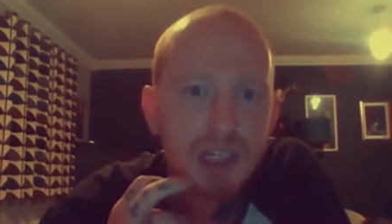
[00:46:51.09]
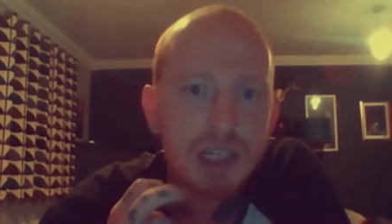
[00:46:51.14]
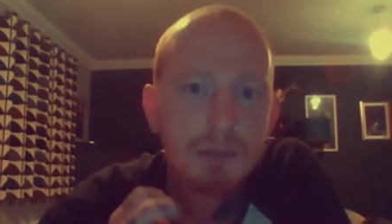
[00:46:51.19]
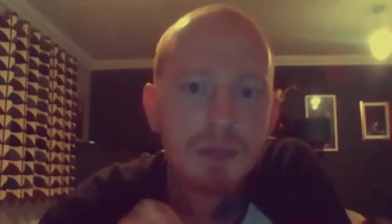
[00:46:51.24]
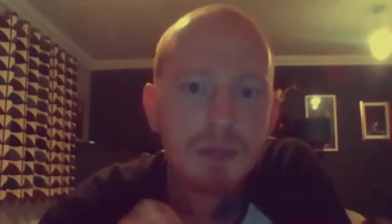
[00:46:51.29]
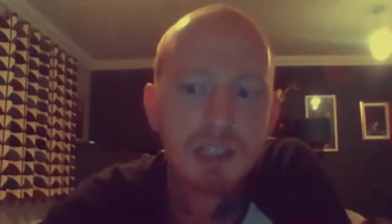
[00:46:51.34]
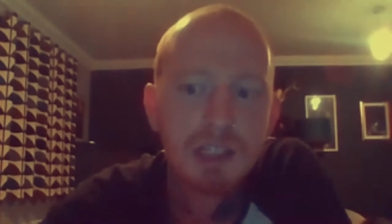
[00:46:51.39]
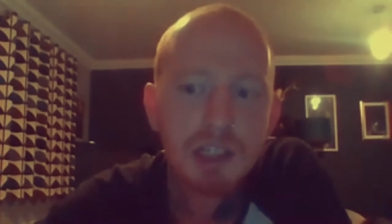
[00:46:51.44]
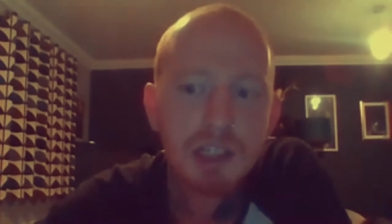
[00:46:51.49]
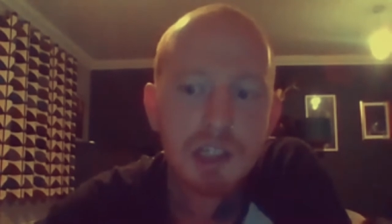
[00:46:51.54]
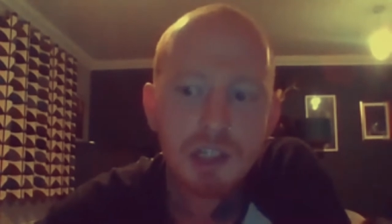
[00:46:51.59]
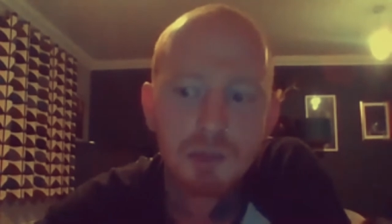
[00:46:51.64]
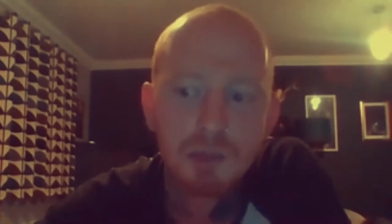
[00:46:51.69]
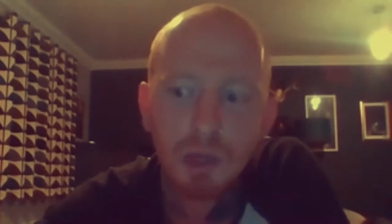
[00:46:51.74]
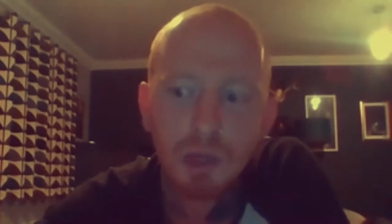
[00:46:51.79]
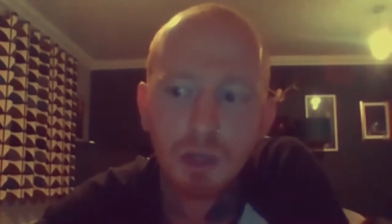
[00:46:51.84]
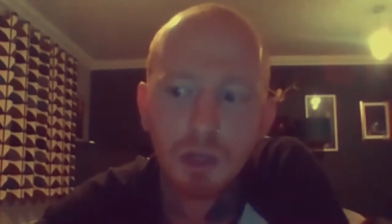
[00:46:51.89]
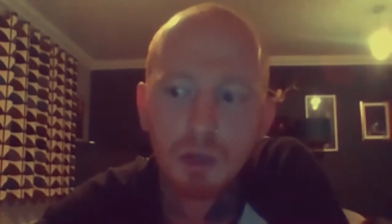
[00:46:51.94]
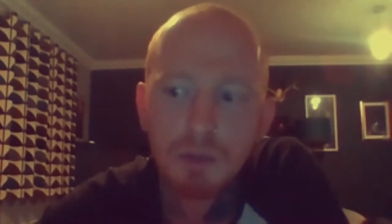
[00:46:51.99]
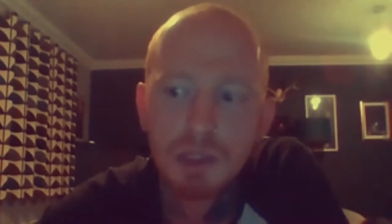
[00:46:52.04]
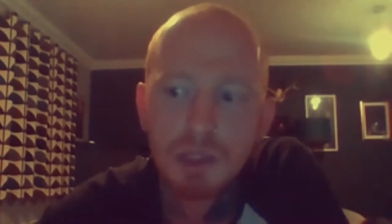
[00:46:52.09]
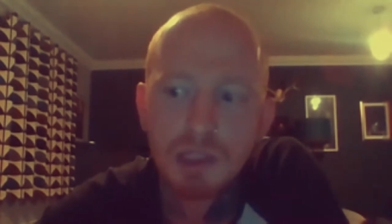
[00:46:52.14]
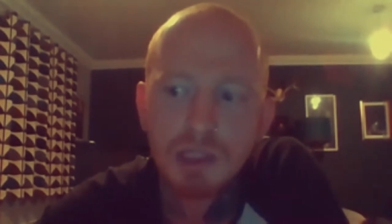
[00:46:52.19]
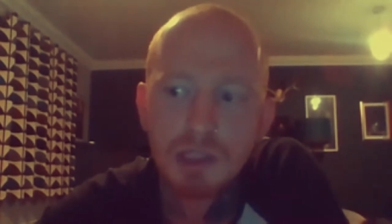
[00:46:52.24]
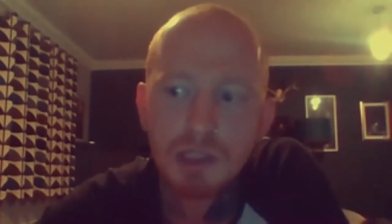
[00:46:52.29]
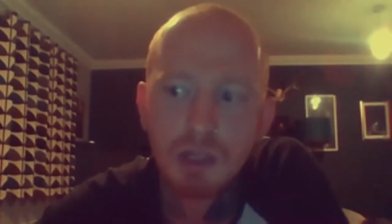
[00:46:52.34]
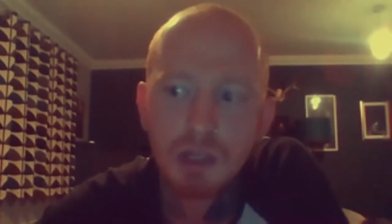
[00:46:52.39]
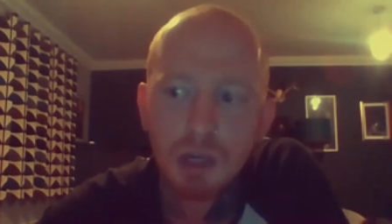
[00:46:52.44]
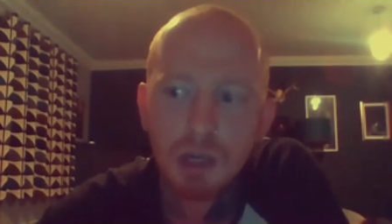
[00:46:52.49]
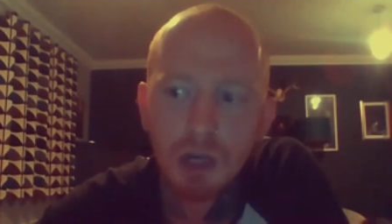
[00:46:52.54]
He messaged when I
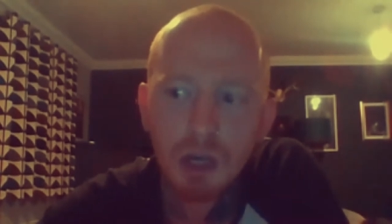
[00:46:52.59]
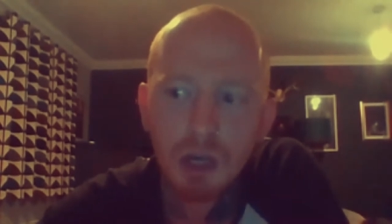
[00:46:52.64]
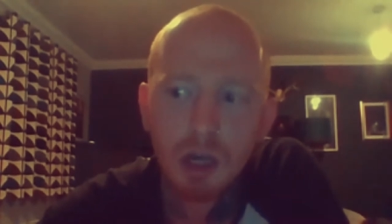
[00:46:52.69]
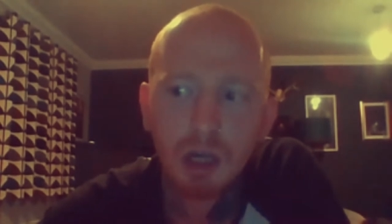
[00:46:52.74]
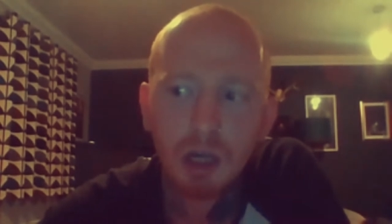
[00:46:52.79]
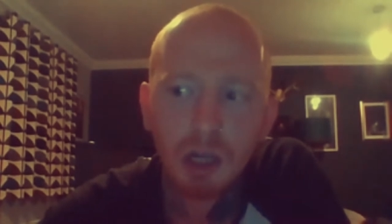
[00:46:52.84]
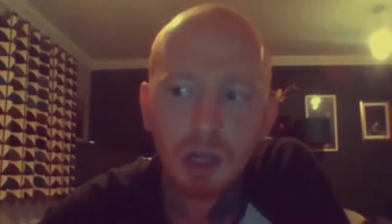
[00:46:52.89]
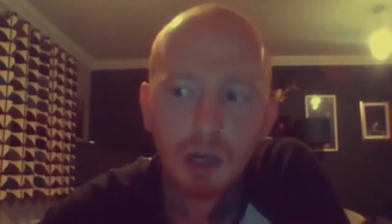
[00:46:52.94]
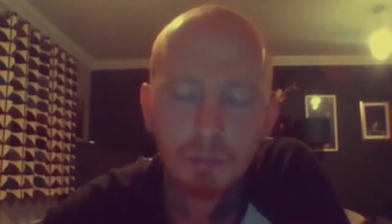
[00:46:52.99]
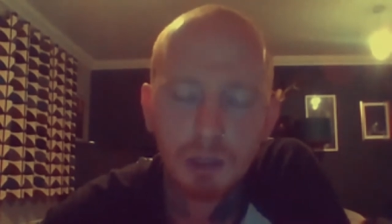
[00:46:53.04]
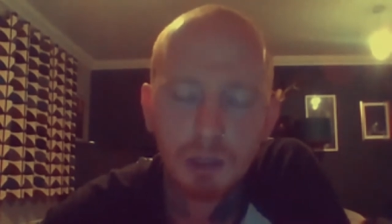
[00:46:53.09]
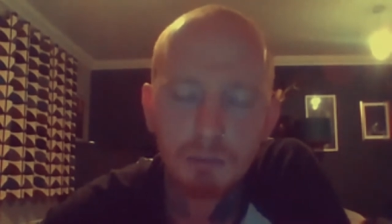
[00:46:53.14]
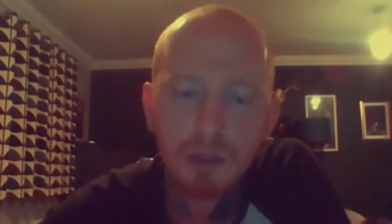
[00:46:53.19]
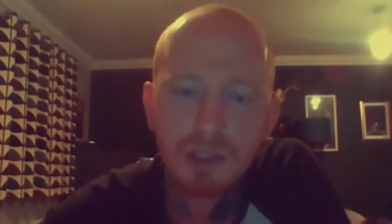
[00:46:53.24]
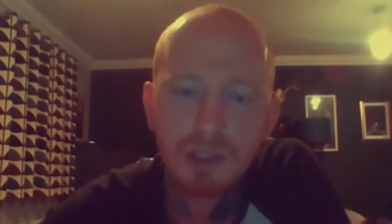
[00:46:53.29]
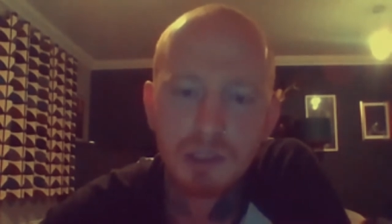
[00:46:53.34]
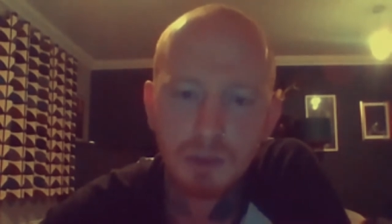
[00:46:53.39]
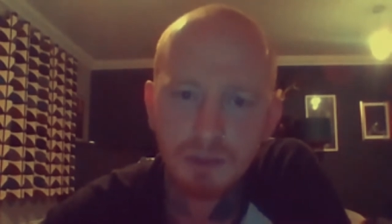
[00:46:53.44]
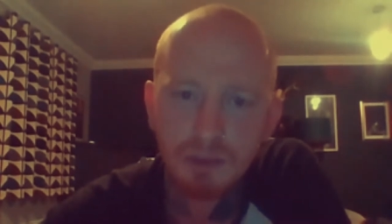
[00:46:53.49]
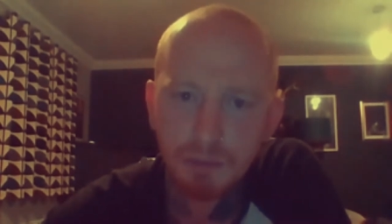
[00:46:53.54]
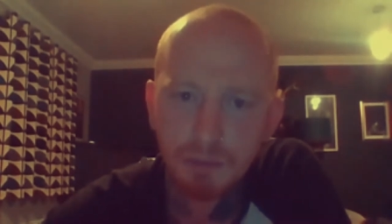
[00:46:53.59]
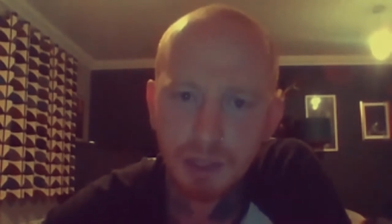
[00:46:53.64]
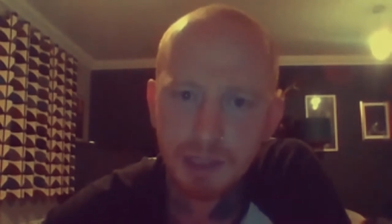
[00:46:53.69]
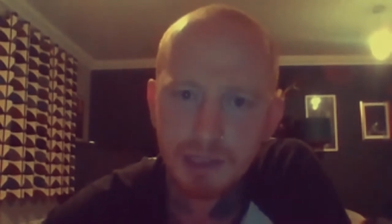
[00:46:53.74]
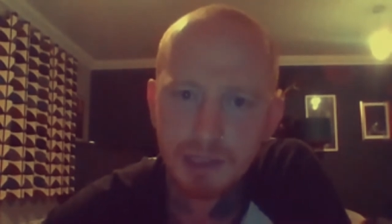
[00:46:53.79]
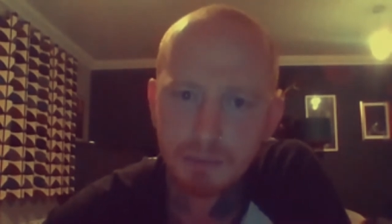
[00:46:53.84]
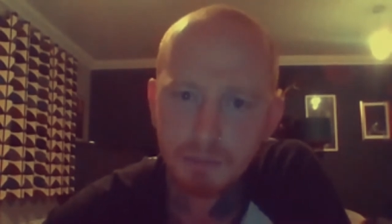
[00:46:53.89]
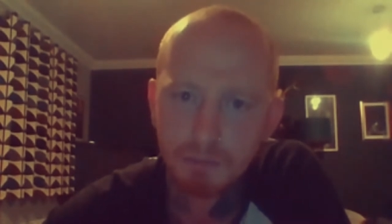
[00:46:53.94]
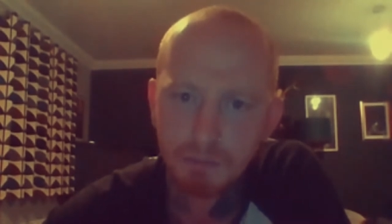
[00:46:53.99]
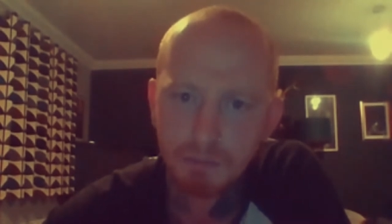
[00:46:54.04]
was a couple of months away from
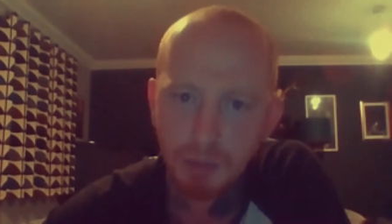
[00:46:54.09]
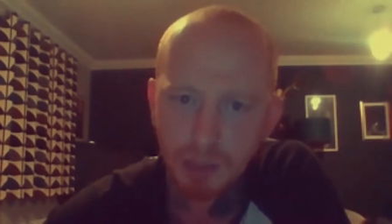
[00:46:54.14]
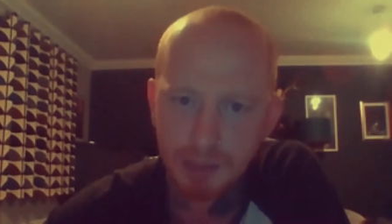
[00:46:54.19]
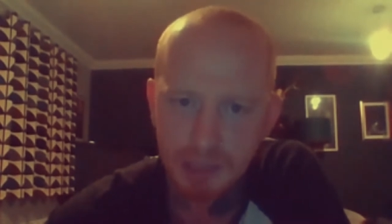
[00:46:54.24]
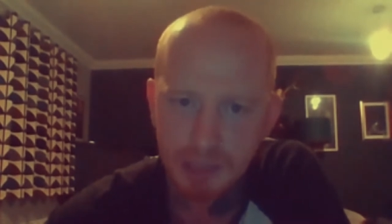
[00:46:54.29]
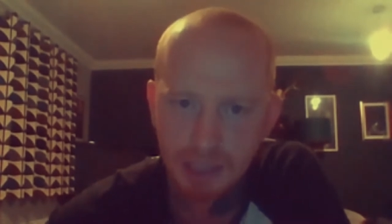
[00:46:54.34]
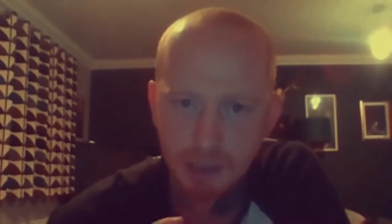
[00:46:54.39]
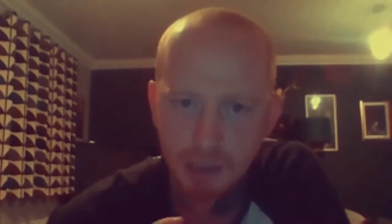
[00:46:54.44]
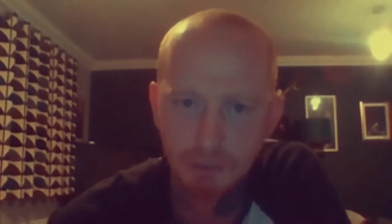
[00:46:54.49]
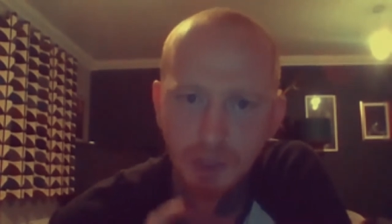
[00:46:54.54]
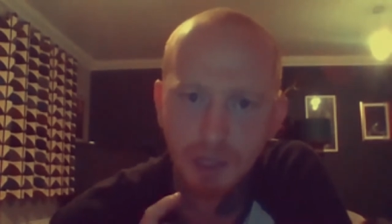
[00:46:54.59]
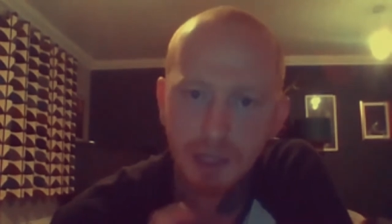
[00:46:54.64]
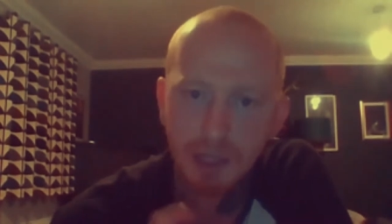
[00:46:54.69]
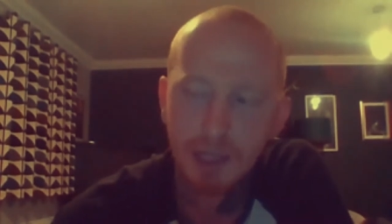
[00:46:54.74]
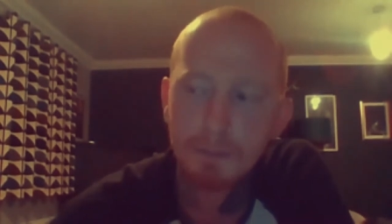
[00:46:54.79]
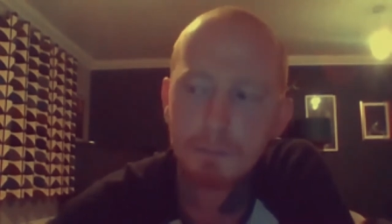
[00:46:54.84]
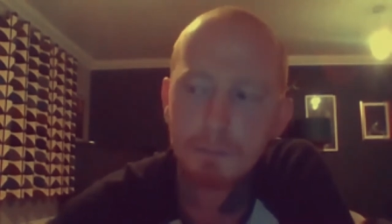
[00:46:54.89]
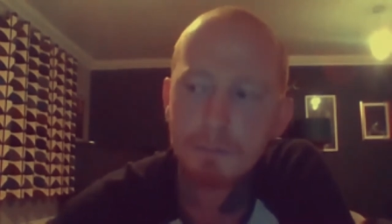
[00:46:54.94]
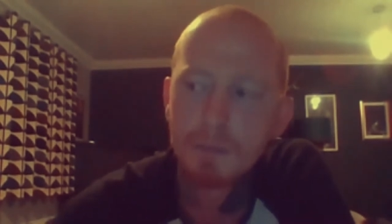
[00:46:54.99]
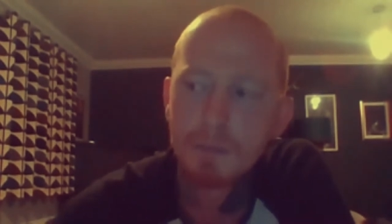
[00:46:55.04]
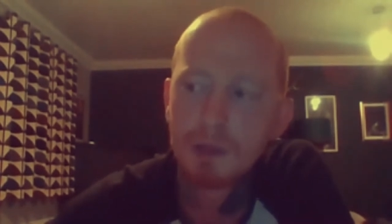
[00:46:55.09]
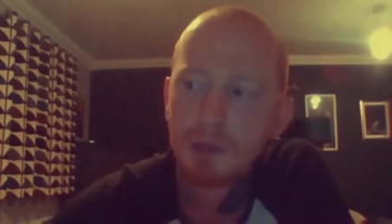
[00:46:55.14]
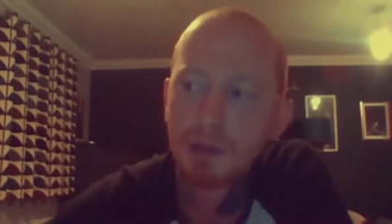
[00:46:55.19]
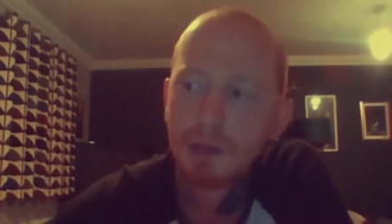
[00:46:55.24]
getting tattooed by him.